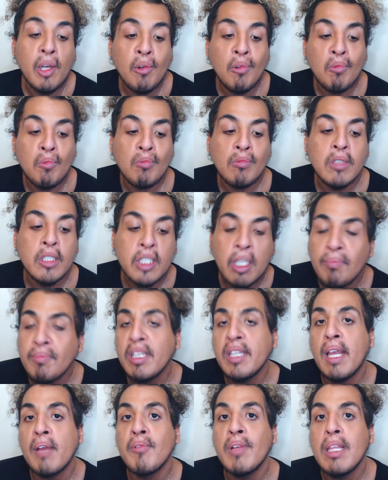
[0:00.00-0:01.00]
And you know,
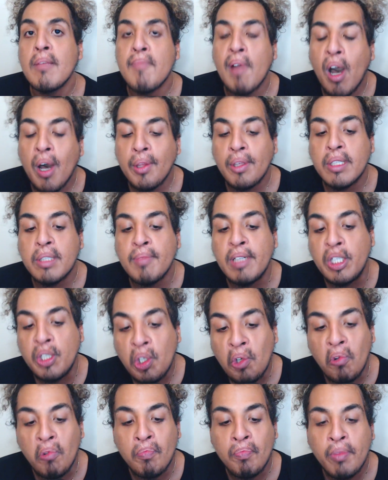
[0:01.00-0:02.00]
something that really bothers
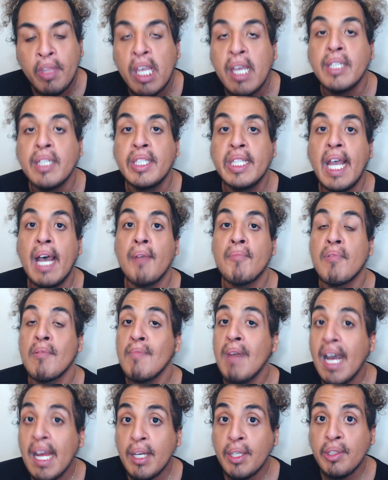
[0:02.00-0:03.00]
me too is that
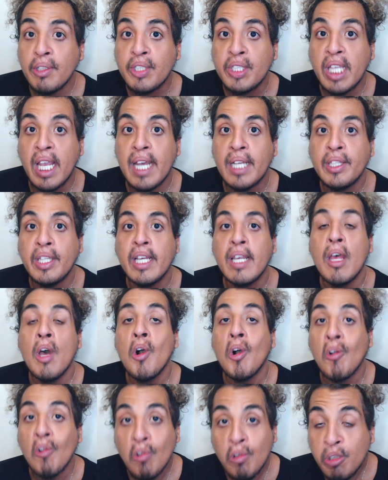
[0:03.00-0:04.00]
from my
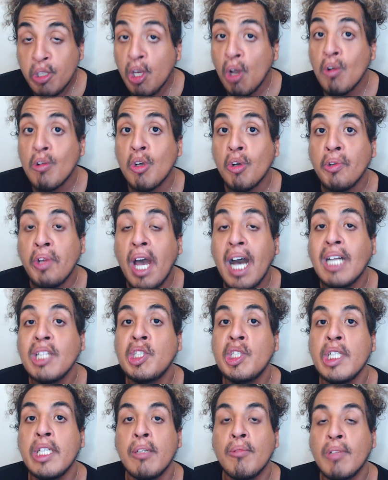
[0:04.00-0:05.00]
understanding, Ukyo
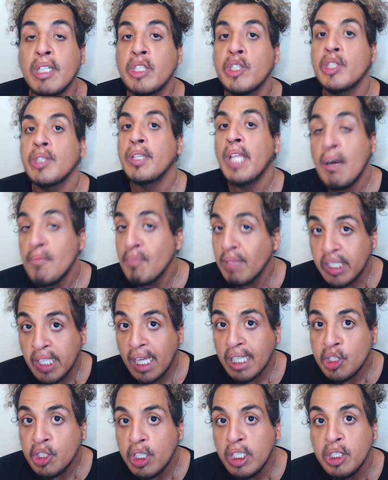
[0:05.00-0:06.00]
Kodachi, which not
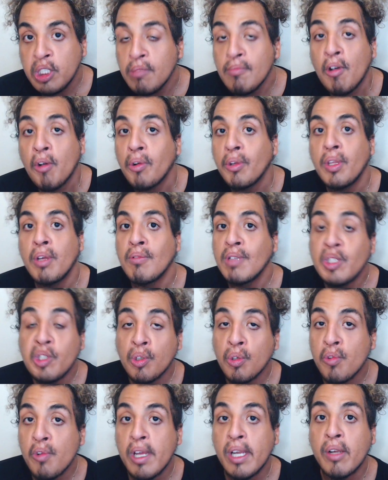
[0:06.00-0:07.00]
Masashi Kishimoto, the
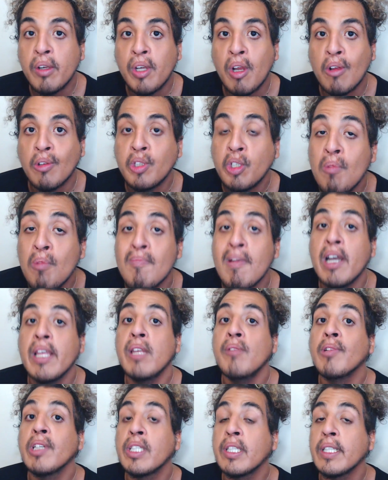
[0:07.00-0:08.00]
original creator of Naruto,
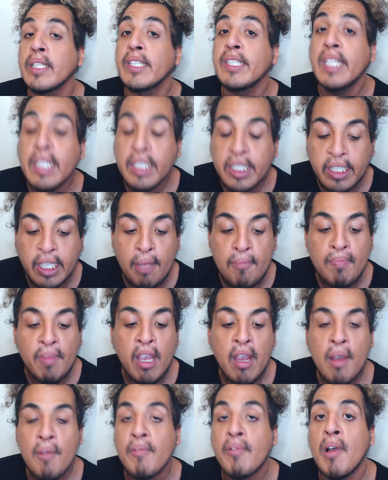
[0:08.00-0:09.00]
but he was
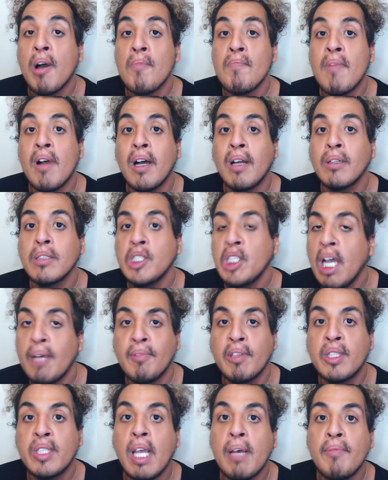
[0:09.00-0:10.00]
assistant from
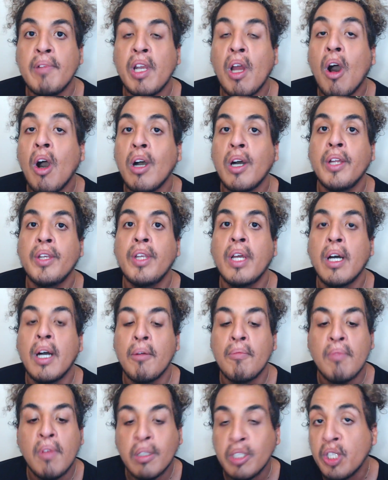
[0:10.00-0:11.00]
chapter 7 on
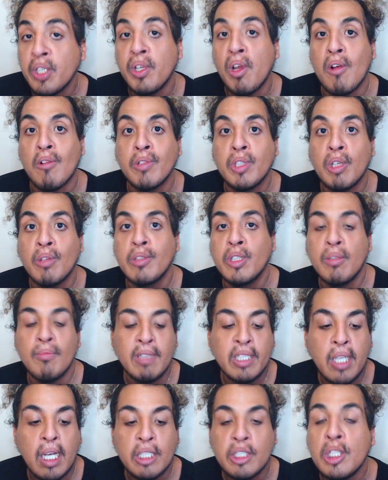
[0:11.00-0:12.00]
uh, to Naruto
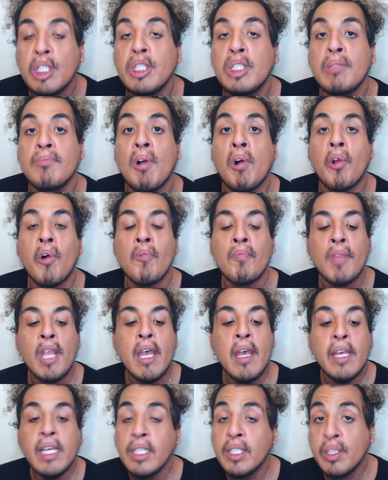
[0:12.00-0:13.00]
to Masashi Kishimoto.
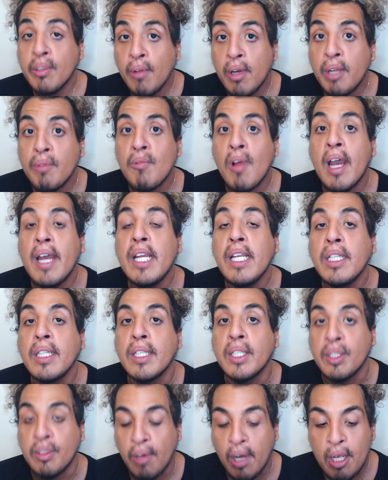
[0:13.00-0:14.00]
He's the one
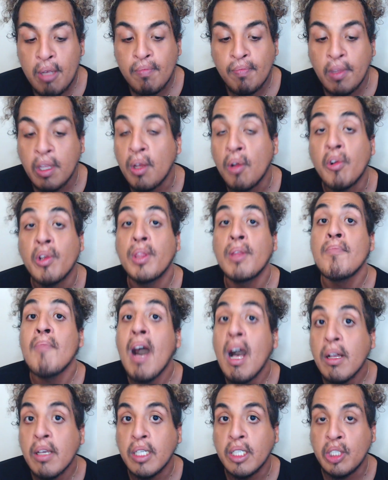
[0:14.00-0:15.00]
writing this, right? The, or
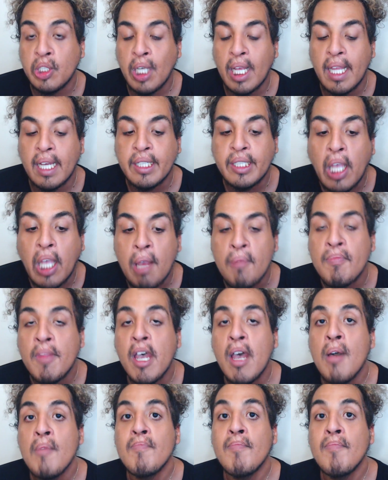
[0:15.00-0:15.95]
the manga, shall I say.